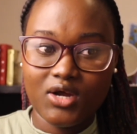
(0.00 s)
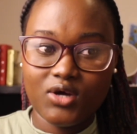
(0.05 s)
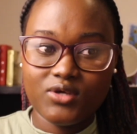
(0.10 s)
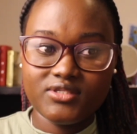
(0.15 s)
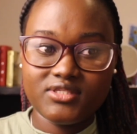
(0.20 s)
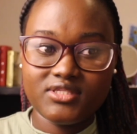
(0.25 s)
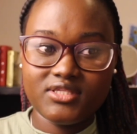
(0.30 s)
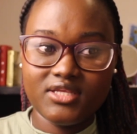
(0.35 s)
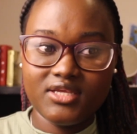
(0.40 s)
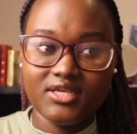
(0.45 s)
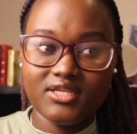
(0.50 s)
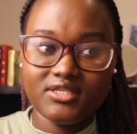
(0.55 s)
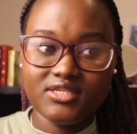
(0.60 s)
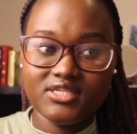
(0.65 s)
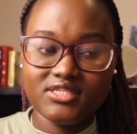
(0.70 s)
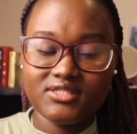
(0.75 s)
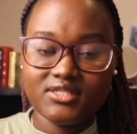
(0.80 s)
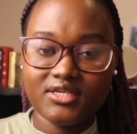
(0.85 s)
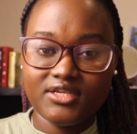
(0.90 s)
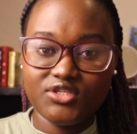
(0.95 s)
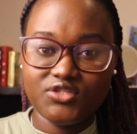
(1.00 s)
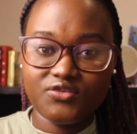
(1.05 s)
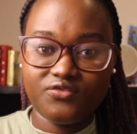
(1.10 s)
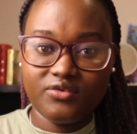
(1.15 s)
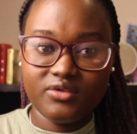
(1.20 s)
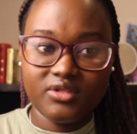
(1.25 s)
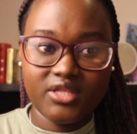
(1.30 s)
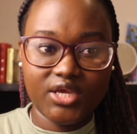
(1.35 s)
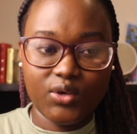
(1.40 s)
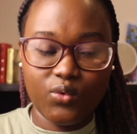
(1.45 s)
Because it's starting to
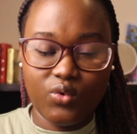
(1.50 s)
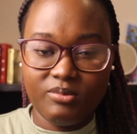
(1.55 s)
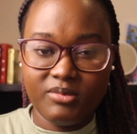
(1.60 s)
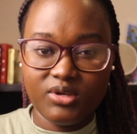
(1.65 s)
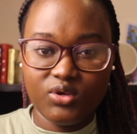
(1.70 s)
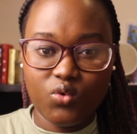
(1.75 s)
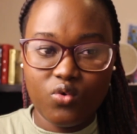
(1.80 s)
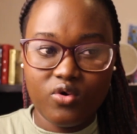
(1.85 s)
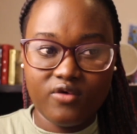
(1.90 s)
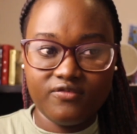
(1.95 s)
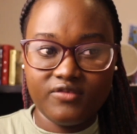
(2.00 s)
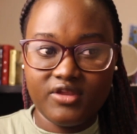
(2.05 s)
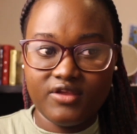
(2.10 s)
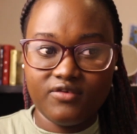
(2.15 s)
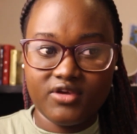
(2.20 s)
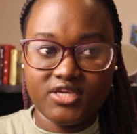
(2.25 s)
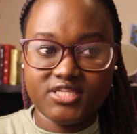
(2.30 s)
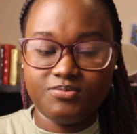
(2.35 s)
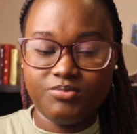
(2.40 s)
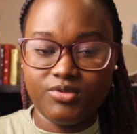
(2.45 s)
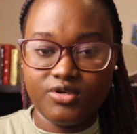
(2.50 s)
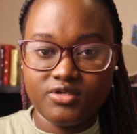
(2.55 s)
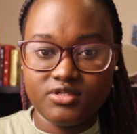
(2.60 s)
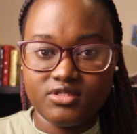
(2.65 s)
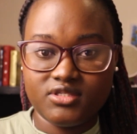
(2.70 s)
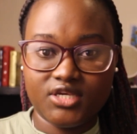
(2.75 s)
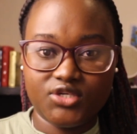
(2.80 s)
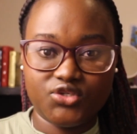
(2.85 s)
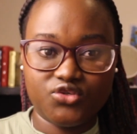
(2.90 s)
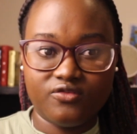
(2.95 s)
feel like women who have never
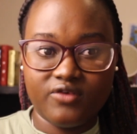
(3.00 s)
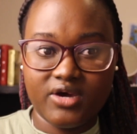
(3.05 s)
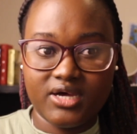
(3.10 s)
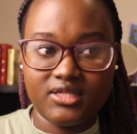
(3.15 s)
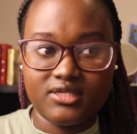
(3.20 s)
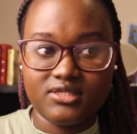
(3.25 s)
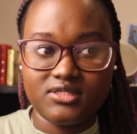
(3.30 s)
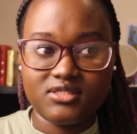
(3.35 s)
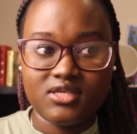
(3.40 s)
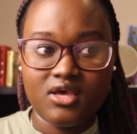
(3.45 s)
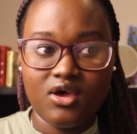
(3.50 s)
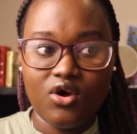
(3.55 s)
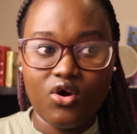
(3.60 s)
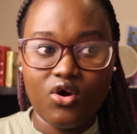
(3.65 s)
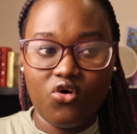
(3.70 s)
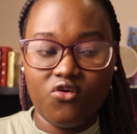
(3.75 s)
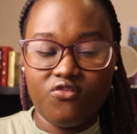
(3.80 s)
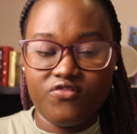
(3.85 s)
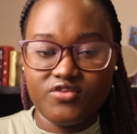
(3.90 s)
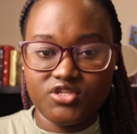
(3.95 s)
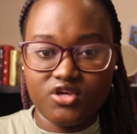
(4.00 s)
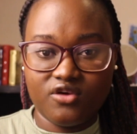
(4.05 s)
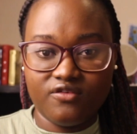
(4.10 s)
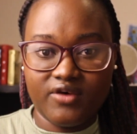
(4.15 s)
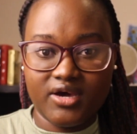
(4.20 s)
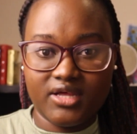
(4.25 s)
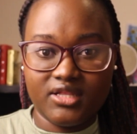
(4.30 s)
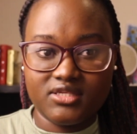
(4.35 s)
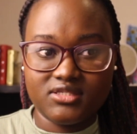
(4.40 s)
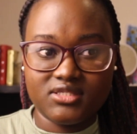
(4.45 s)
experienced sexual violence or physical
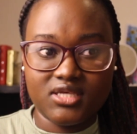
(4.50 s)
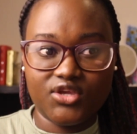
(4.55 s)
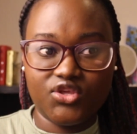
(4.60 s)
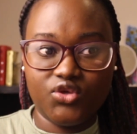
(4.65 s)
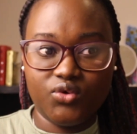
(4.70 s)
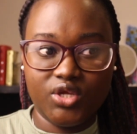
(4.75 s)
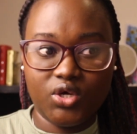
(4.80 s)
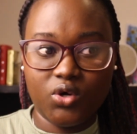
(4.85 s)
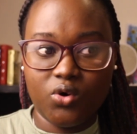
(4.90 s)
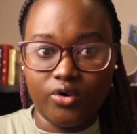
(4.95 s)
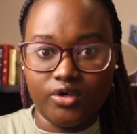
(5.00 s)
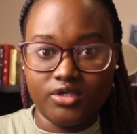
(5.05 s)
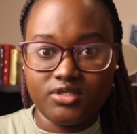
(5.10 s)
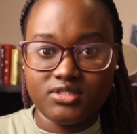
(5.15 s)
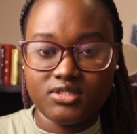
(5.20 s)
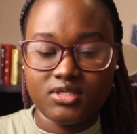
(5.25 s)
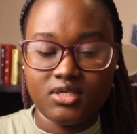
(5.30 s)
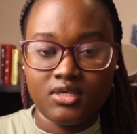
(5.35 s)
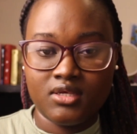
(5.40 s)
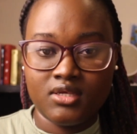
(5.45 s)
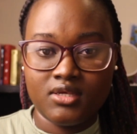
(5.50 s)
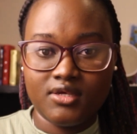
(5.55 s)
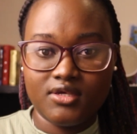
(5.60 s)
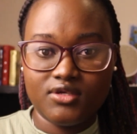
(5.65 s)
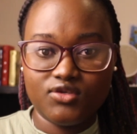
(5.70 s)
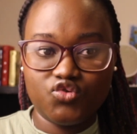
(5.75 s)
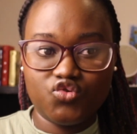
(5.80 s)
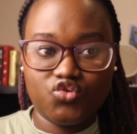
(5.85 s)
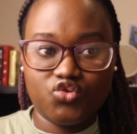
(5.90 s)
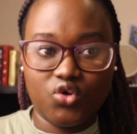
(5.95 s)
violence are unicorns.
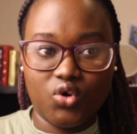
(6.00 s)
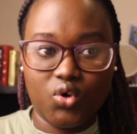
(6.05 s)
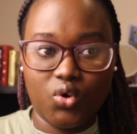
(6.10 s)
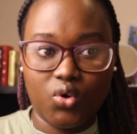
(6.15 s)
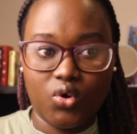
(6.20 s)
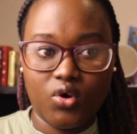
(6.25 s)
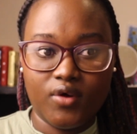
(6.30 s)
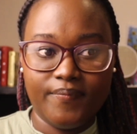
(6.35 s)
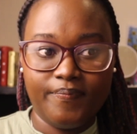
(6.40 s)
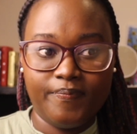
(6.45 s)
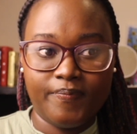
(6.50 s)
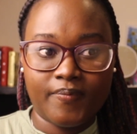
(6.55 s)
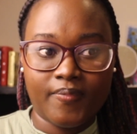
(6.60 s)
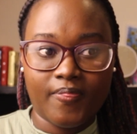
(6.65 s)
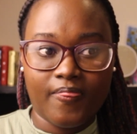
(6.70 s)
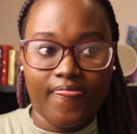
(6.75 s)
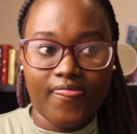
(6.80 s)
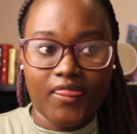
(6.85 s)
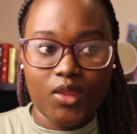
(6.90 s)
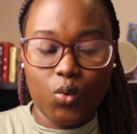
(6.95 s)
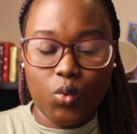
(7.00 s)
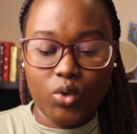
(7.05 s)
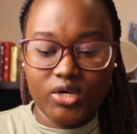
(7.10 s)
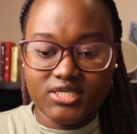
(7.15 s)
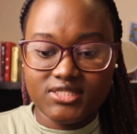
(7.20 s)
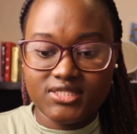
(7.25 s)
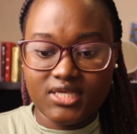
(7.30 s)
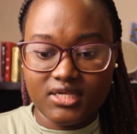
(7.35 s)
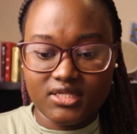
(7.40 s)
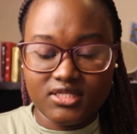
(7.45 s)
So
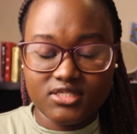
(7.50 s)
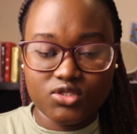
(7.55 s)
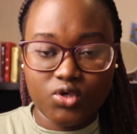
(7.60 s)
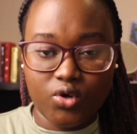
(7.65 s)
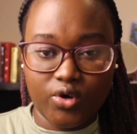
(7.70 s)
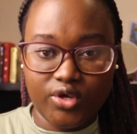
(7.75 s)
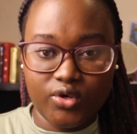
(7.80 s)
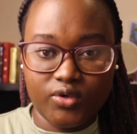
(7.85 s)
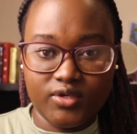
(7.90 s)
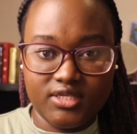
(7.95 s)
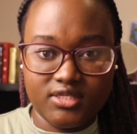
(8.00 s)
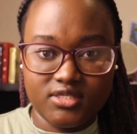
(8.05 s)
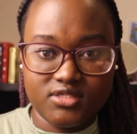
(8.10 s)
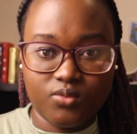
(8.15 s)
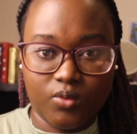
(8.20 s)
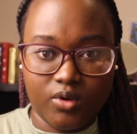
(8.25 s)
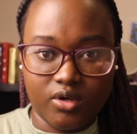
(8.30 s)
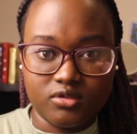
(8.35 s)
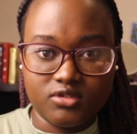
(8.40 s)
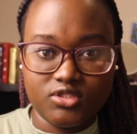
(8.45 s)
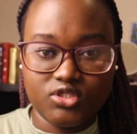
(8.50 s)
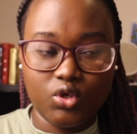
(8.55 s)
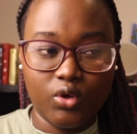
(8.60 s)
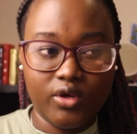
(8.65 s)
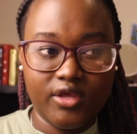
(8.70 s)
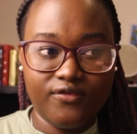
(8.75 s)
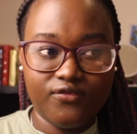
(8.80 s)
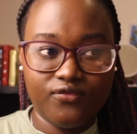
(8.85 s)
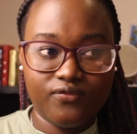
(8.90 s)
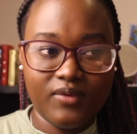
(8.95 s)
what exactly is going on in this world?
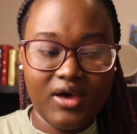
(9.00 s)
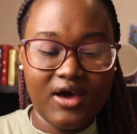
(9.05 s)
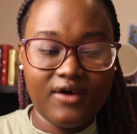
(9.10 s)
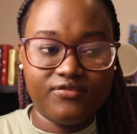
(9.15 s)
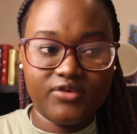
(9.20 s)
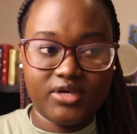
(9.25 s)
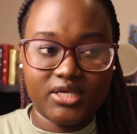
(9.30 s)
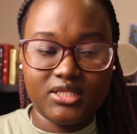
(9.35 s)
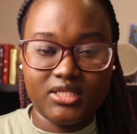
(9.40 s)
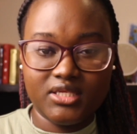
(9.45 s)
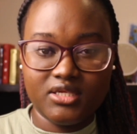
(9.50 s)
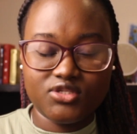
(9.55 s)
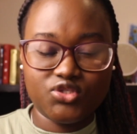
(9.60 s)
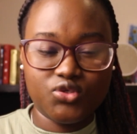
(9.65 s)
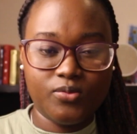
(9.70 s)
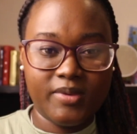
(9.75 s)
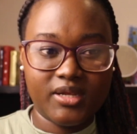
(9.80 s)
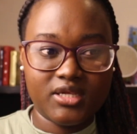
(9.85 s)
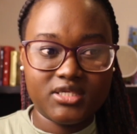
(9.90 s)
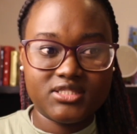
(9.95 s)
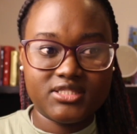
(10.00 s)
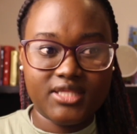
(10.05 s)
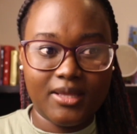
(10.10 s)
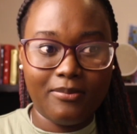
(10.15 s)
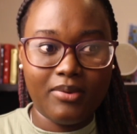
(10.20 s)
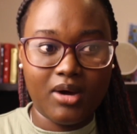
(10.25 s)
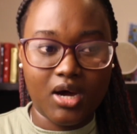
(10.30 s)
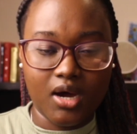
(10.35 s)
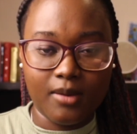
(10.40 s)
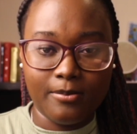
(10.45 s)
So if African leaders, you better
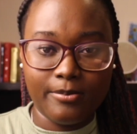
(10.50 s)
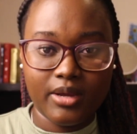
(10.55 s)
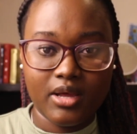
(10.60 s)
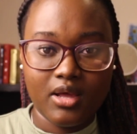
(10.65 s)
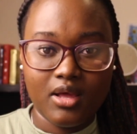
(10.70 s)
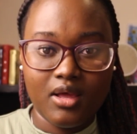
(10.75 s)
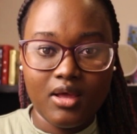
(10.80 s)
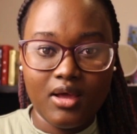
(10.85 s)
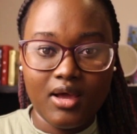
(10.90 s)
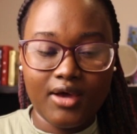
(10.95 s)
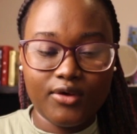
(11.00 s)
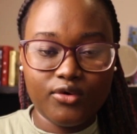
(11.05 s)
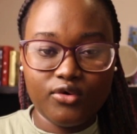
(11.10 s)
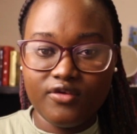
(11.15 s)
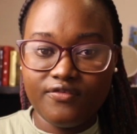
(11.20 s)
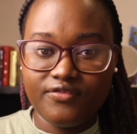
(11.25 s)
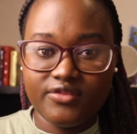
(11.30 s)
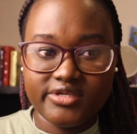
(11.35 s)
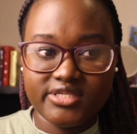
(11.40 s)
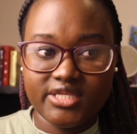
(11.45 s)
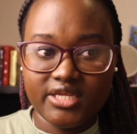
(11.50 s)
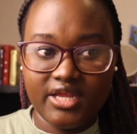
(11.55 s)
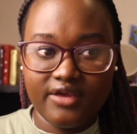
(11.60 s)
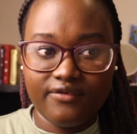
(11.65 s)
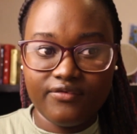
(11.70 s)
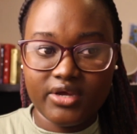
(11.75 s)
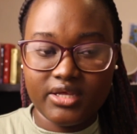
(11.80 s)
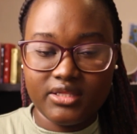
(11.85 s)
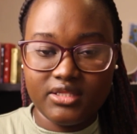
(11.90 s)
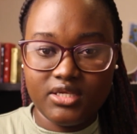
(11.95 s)
step up. I don't know if there's
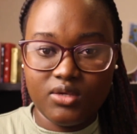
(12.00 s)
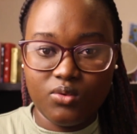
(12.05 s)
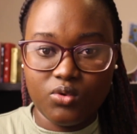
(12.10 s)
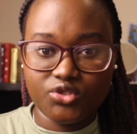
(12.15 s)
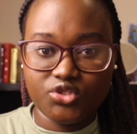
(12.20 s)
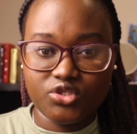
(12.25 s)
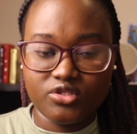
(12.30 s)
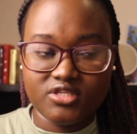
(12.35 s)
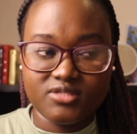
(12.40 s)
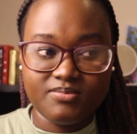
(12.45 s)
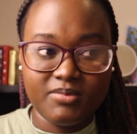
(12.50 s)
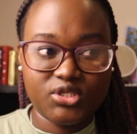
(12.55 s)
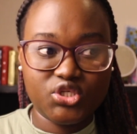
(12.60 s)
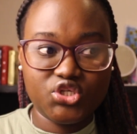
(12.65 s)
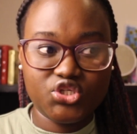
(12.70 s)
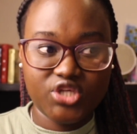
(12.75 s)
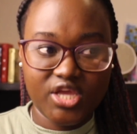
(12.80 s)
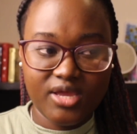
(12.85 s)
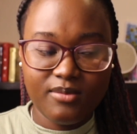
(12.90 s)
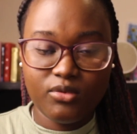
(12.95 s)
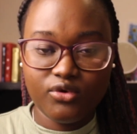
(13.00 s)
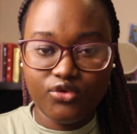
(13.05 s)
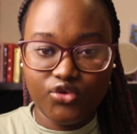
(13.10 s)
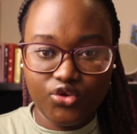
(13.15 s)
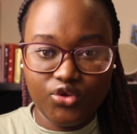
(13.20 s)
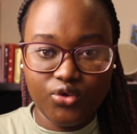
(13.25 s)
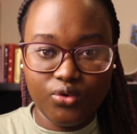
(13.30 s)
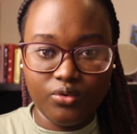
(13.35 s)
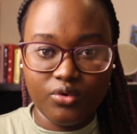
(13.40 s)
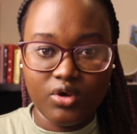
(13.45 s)
any African leader watching this, but shame
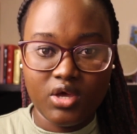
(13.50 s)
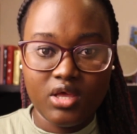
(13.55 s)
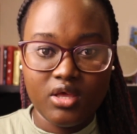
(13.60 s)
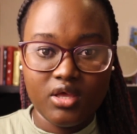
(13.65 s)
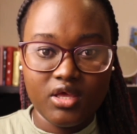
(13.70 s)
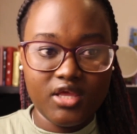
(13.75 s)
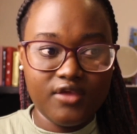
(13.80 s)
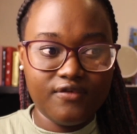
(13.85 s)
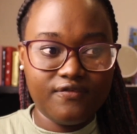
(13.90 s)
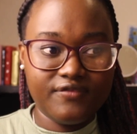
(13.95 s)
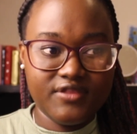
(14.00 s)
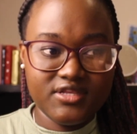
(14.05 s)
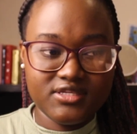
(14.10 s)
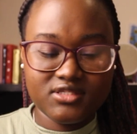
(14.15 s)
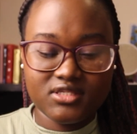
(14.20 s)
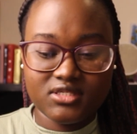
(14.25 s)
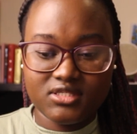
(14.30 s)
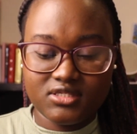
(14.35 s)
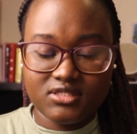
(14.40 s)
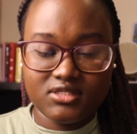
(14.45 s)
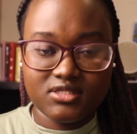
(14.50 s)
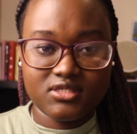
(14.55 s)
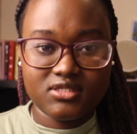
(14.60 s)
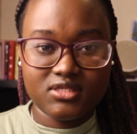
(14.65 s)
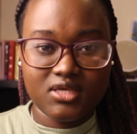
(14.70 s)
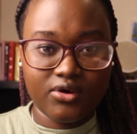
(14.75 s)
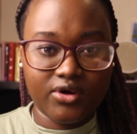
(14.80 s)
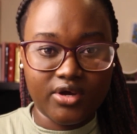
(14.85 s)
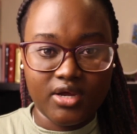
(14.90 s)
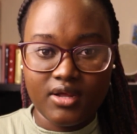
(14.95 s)
on you if these
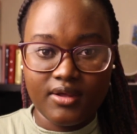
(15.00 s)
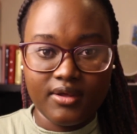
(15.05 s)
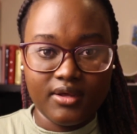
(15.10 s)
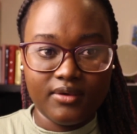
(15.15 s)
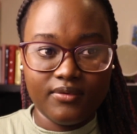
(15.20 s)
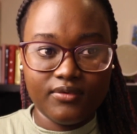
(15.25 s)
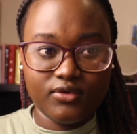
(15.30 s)
statistics are